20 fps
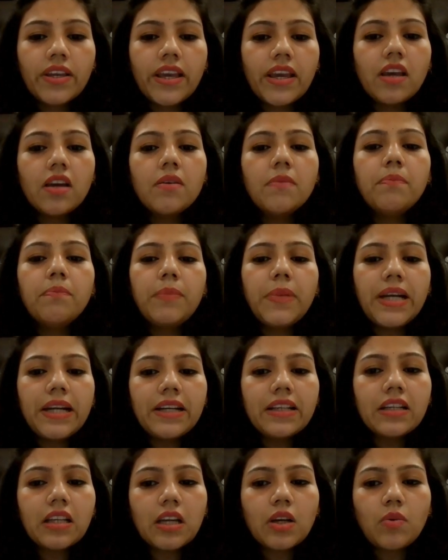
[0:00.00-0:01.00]
Okay.
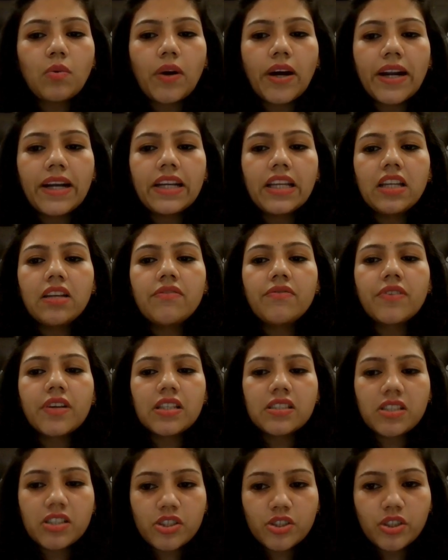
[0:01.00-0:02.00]
Build required
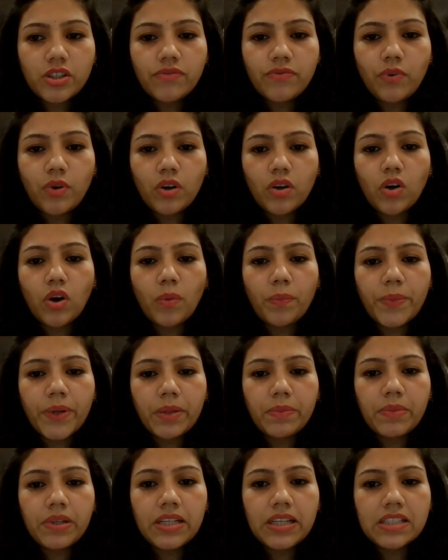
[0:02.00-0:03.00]
infrastructure for
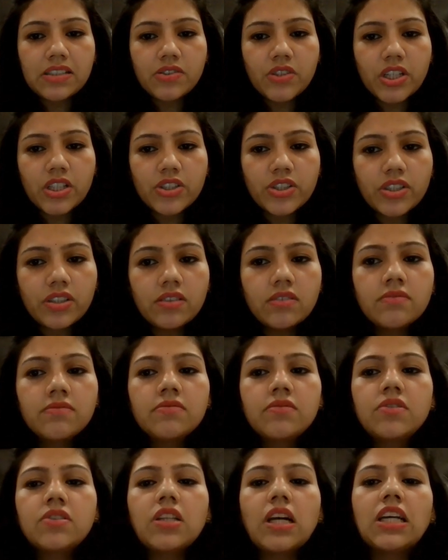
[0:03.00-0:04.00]
optimal extraction,
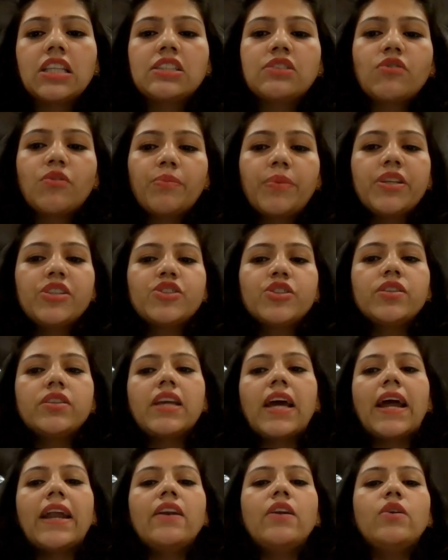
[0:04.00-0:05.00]

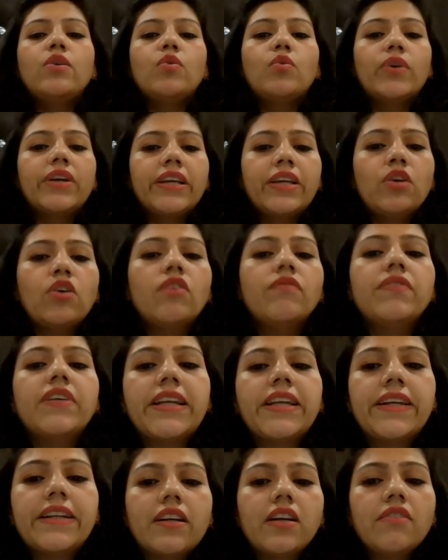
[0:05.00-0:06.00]
transformation, and loading
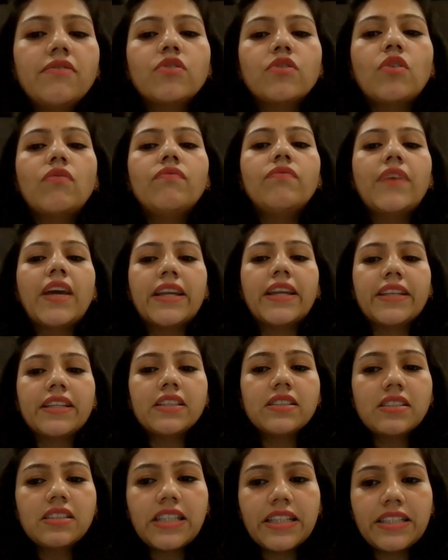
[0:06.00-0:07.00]
of data from
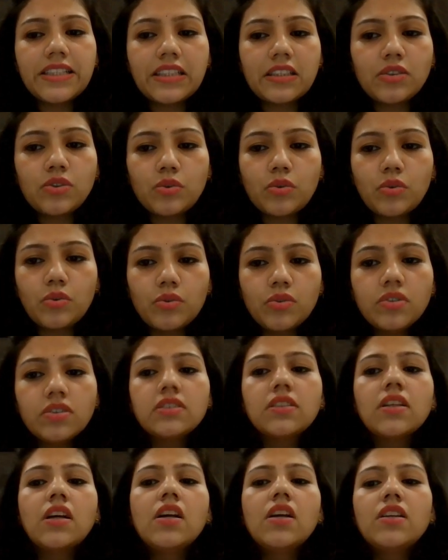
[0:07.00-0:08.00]
various data
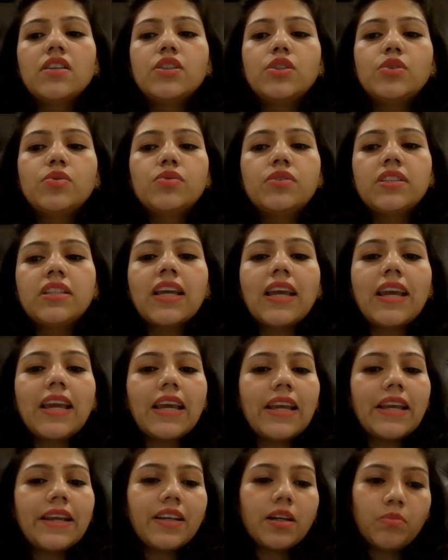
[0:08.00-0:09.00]
sources using
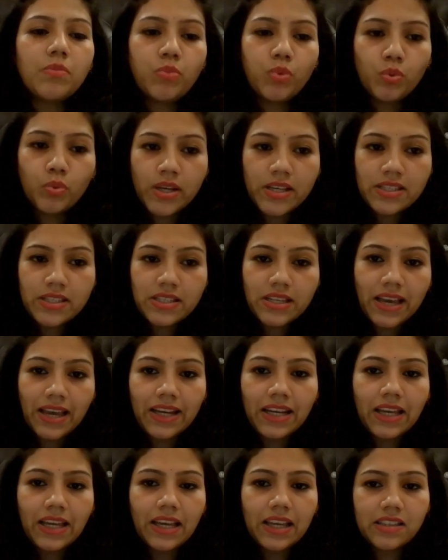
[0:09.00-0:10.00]
AWS
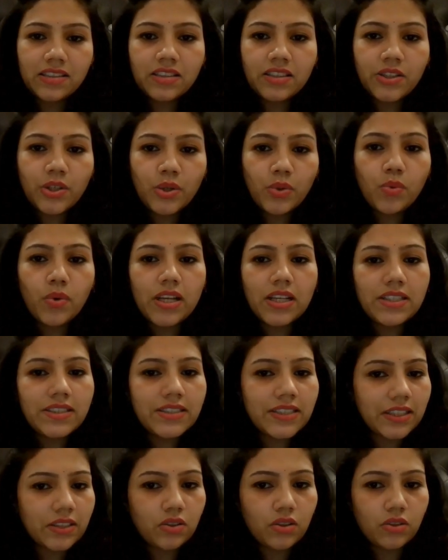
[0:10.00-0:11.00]
and
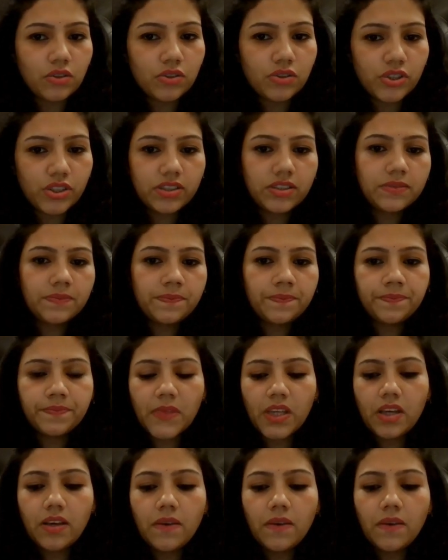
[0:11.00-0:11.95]
SQL technologies.